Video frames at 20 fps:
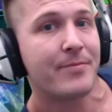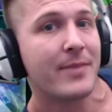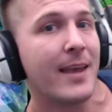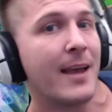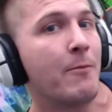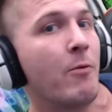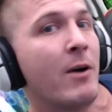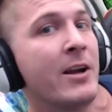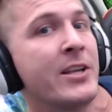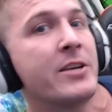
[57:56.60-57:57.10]

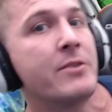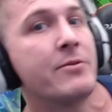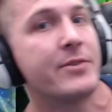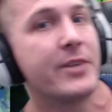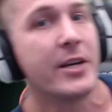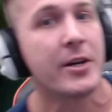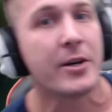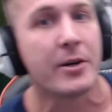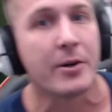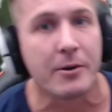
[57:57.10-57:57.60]
And when you
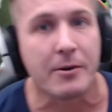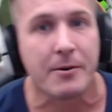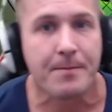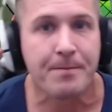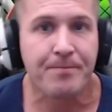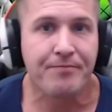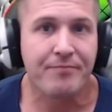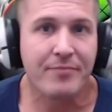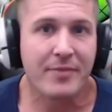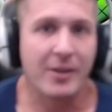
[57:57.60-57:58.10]
do,
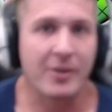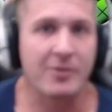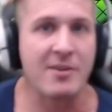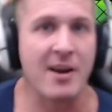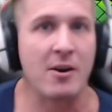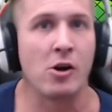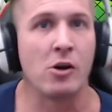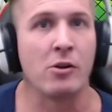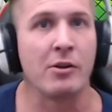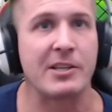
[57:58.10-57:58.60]
you
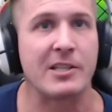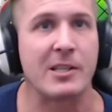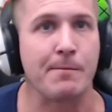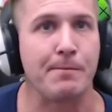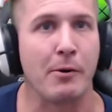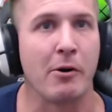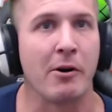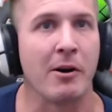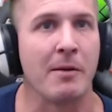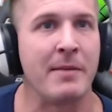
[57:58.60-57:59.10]
not only
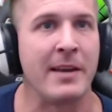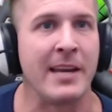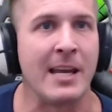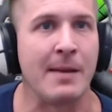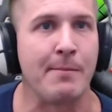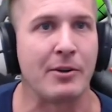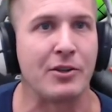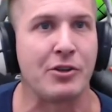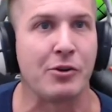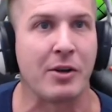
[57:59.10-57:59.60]
support me,
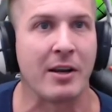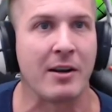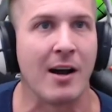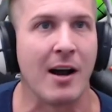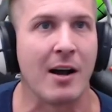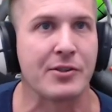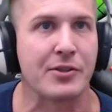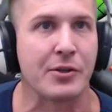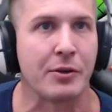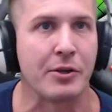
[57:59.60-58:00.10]
but you can
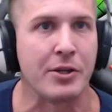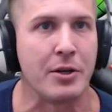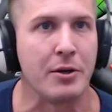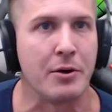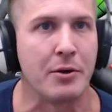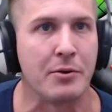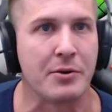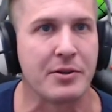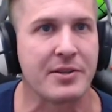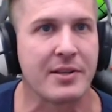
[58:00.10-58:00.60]
also
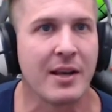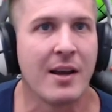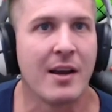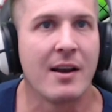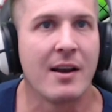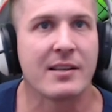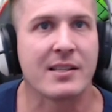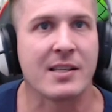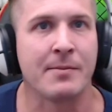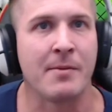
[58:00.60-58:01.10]
use
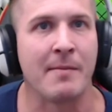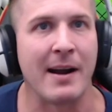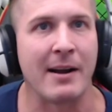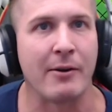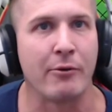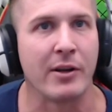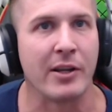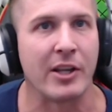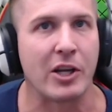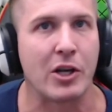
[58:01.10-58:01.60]
some of my
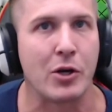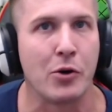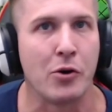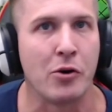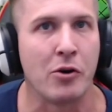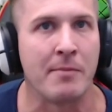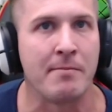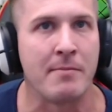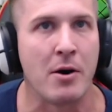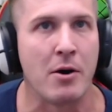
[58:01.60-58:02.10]
really
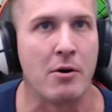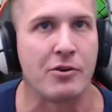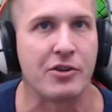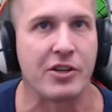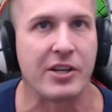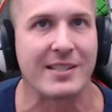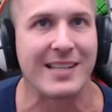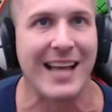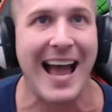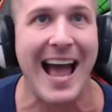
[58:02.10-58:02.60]
cool
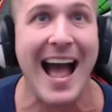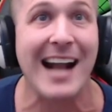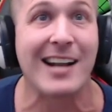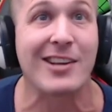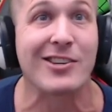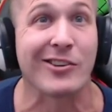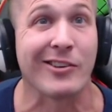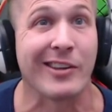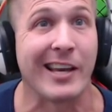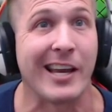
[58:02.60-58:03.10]
emojis.
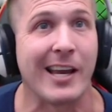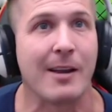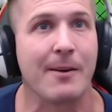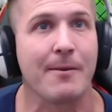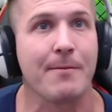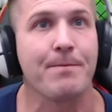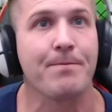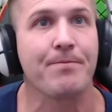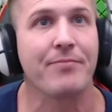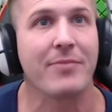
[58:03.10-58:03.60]
Actually,
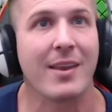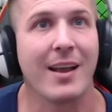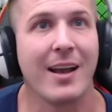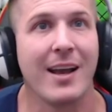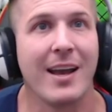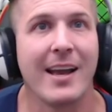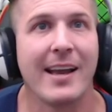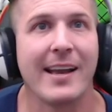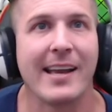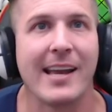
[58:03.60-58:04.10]

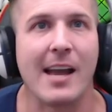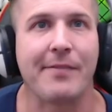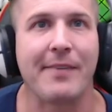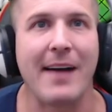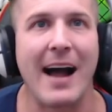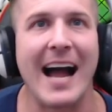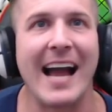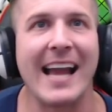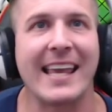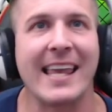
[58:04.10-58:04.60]
if
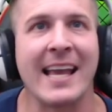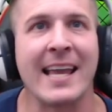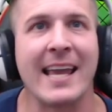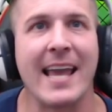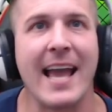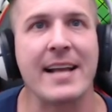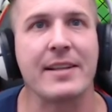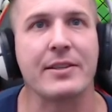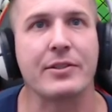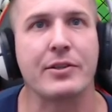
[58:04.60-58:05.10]
I can
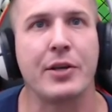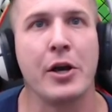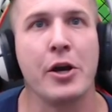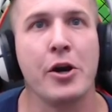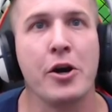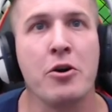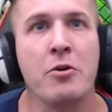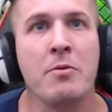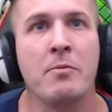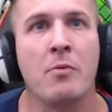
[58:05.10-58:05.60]
get
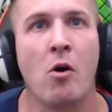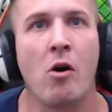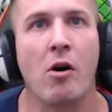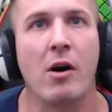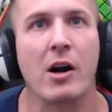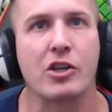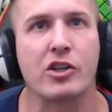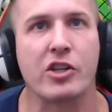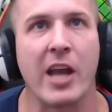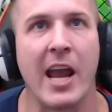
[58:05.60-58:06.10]
two
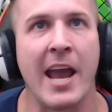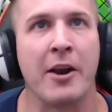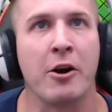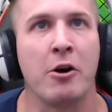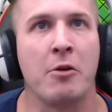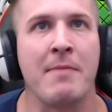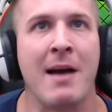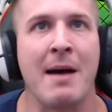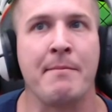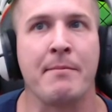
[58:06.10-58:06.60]
more
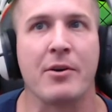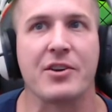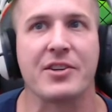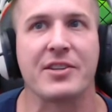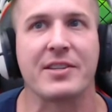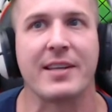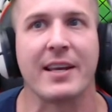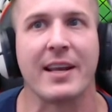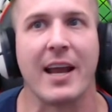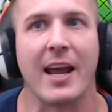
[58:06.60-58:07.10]
channel
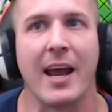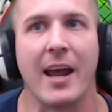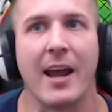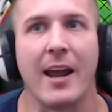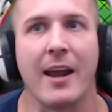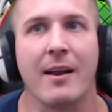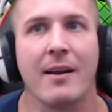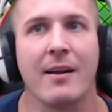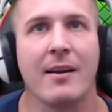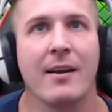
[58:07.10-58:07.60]
members
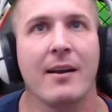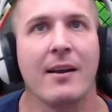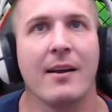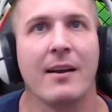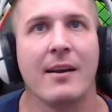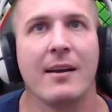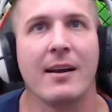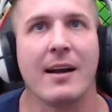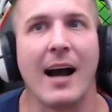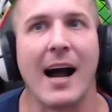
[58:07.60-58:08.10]
today,
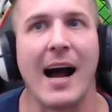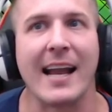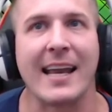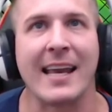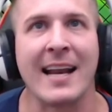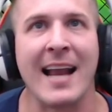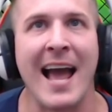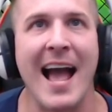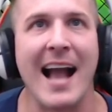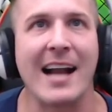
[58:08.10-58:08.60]
I
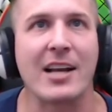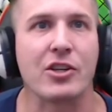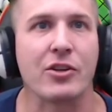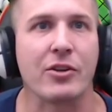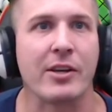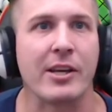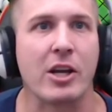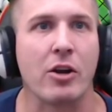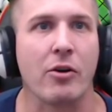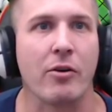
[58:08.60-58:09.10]
can
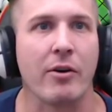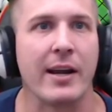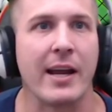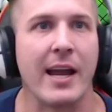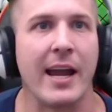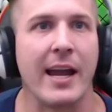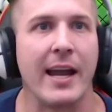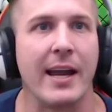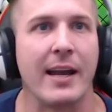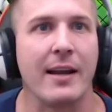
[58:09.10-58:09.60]
actually
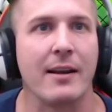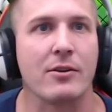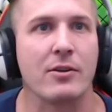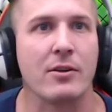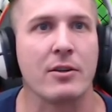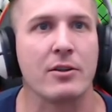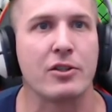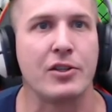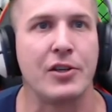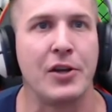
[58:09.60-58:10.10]
create
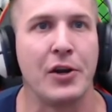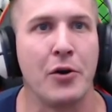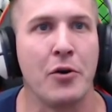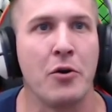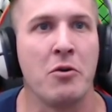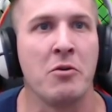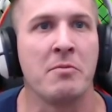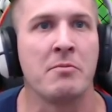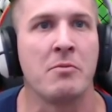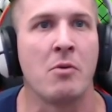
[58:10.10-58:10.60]

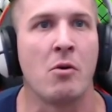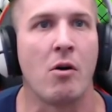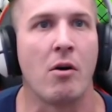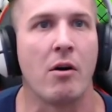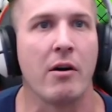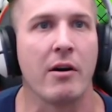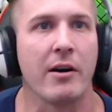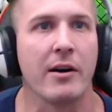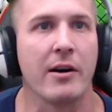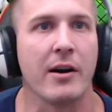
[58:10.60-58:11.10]
two
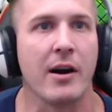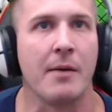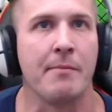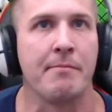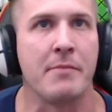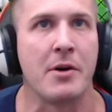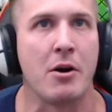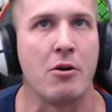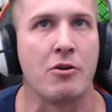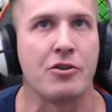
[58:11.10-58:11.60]
more
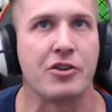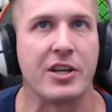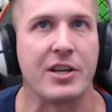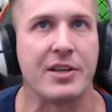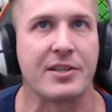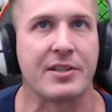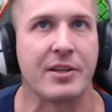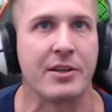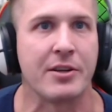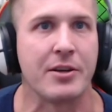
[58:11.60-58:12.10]

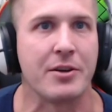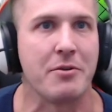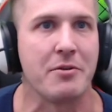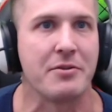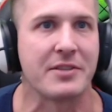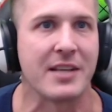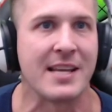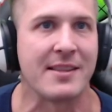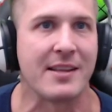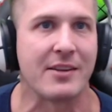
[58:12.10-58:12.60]
emojis to
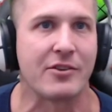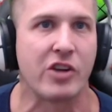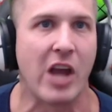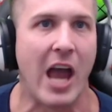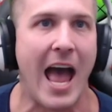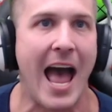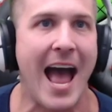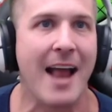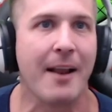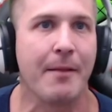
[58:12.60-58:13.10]
use in the
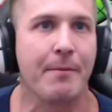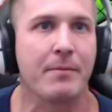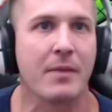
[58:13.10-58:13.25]
chat.